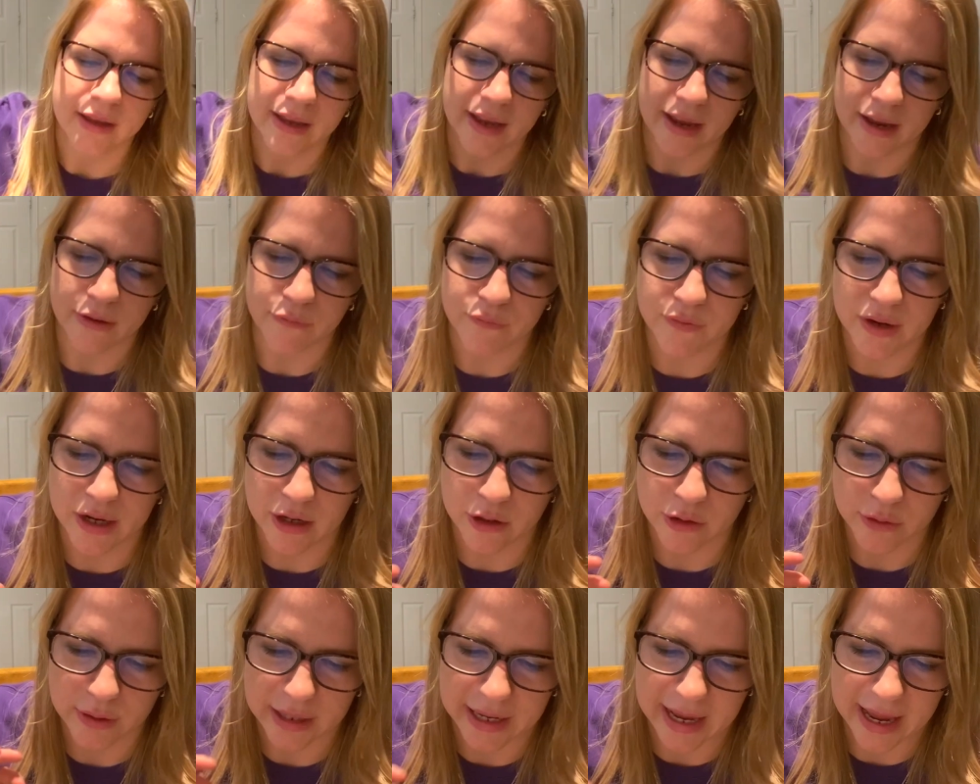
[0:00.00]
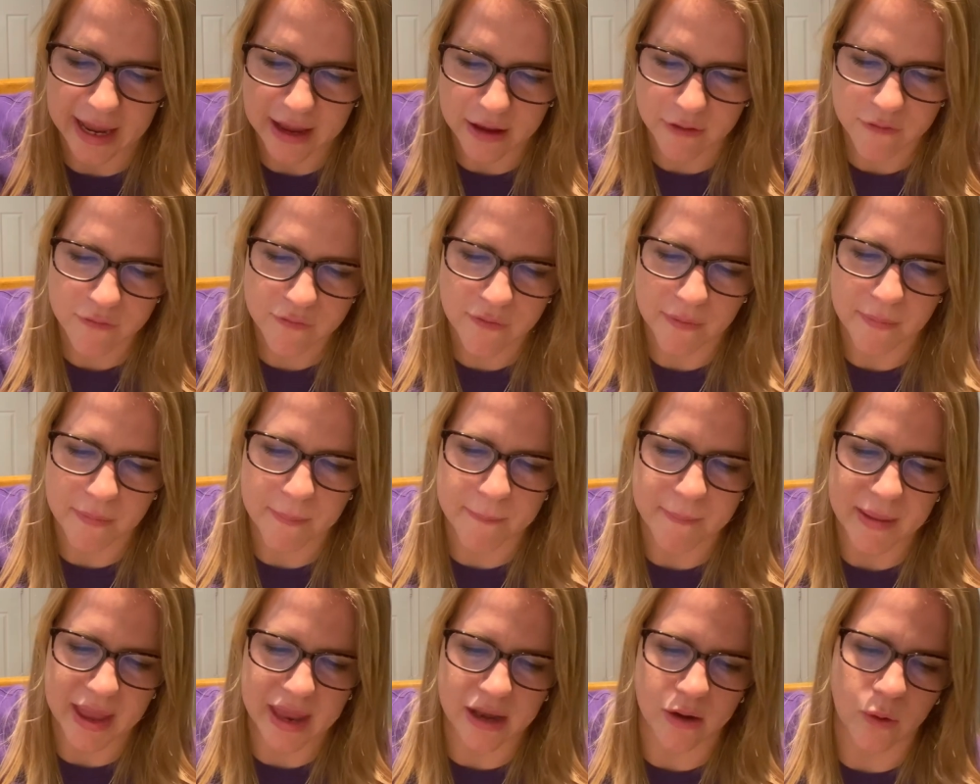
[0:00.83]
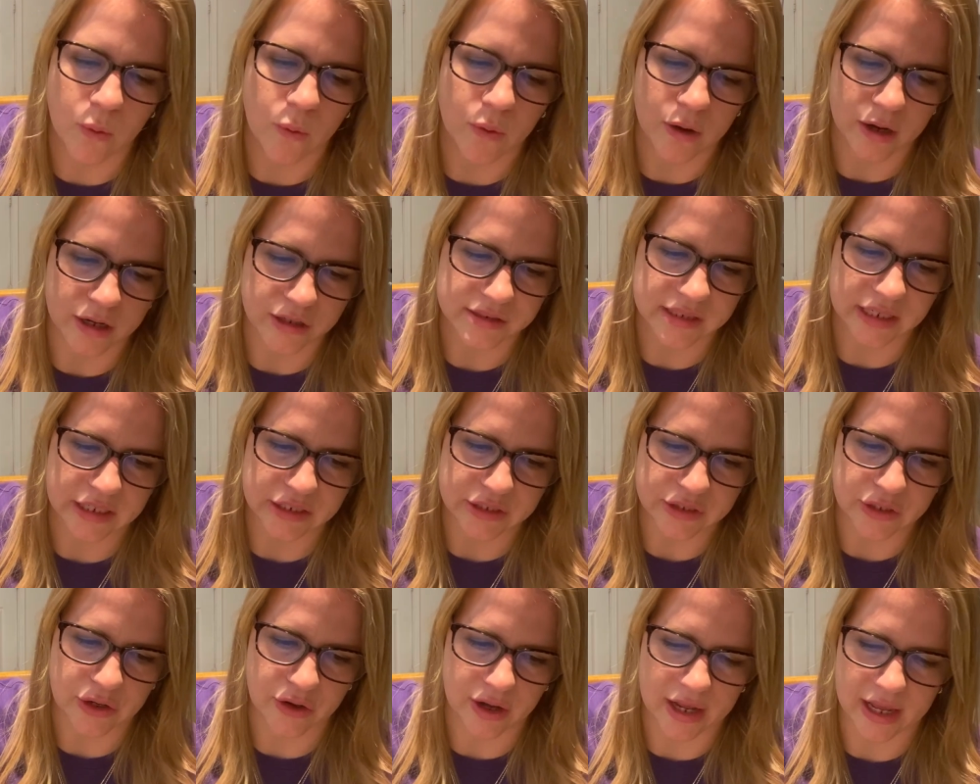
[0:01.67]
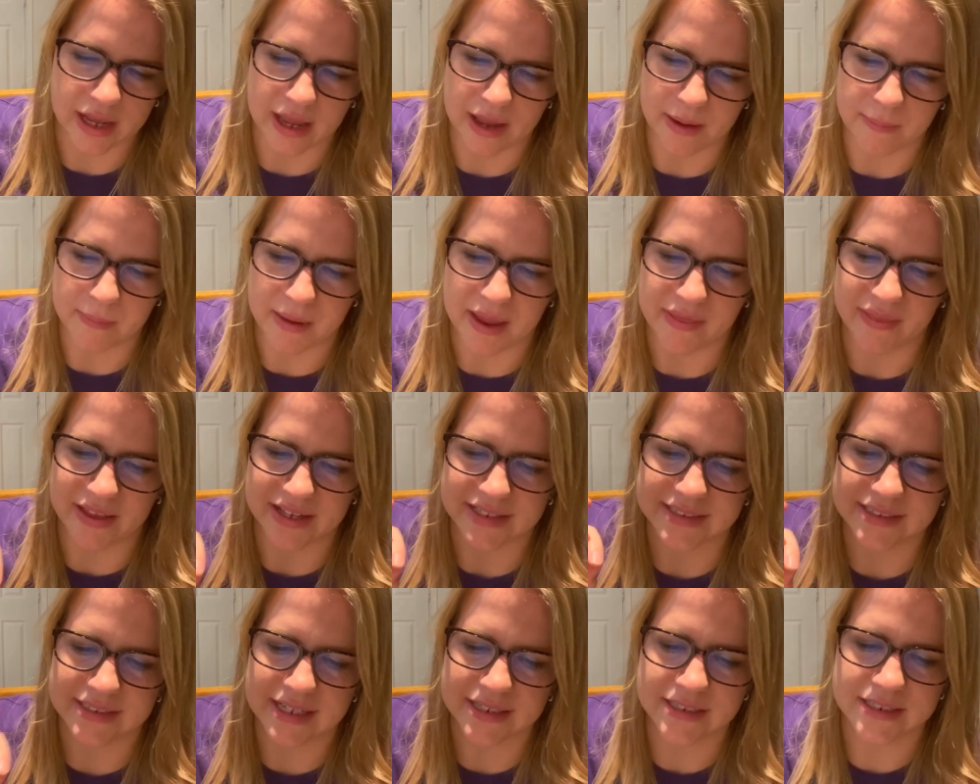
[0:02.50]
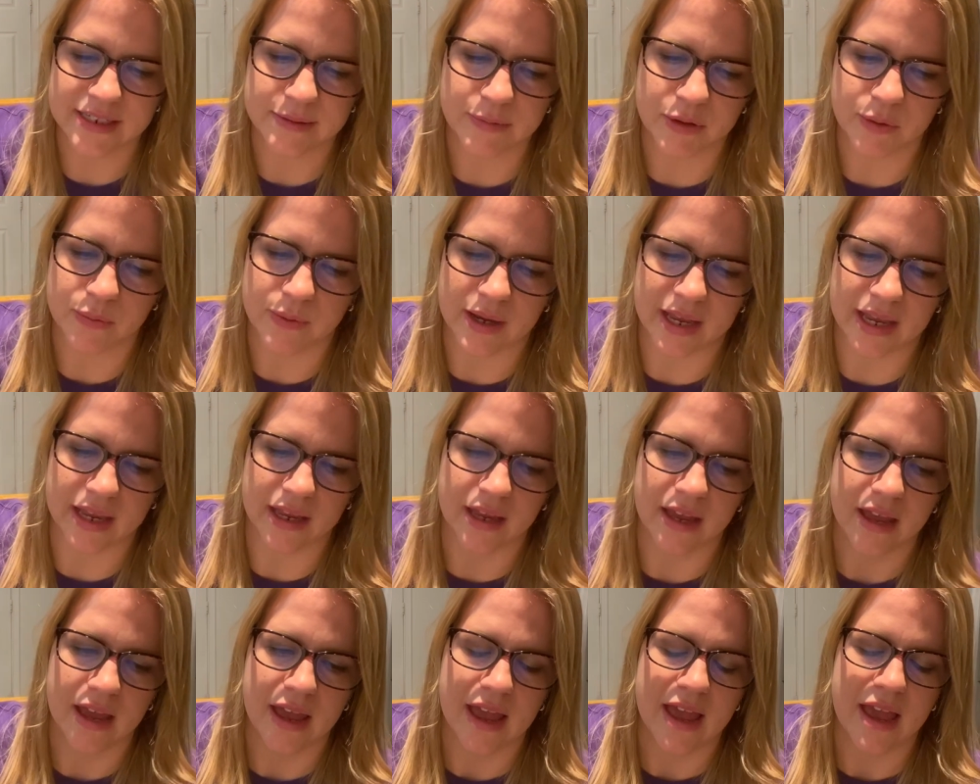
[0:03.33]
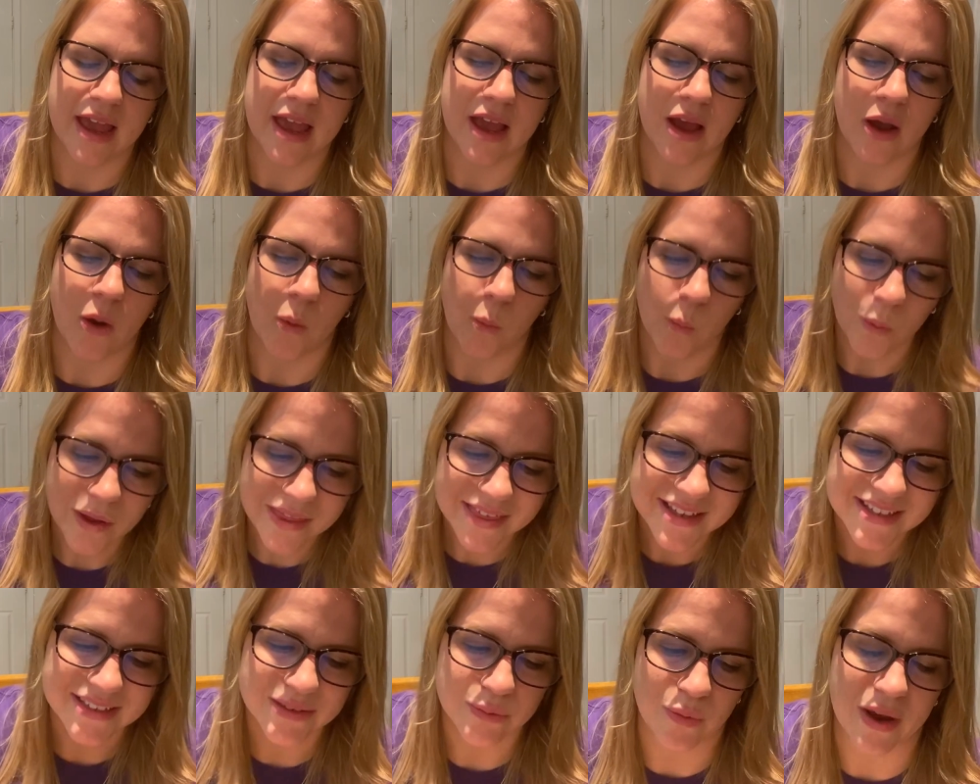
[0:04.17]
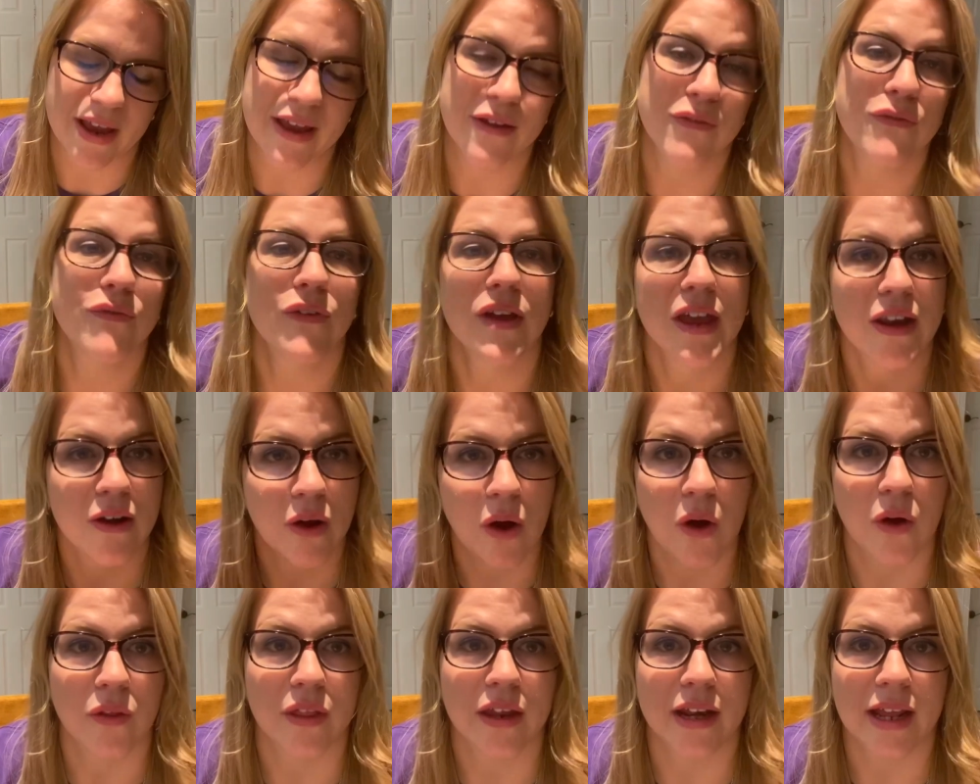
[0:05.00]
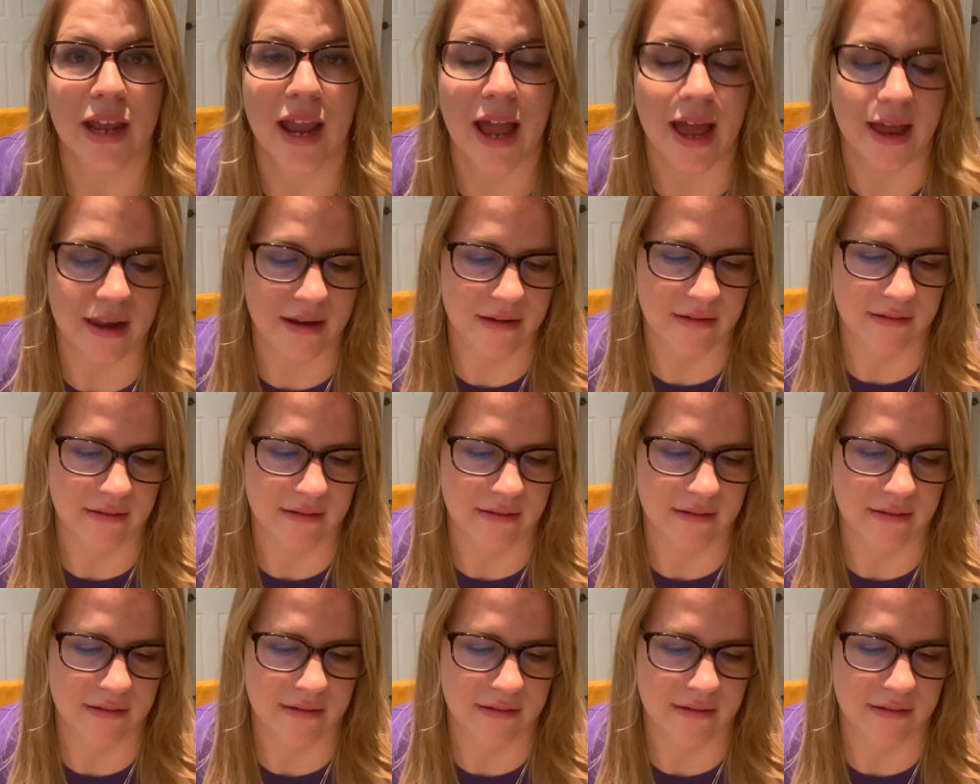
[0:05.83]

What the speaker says: And Pharaoh gave men orders concerning him, and they sent him away with his wife and all that he had.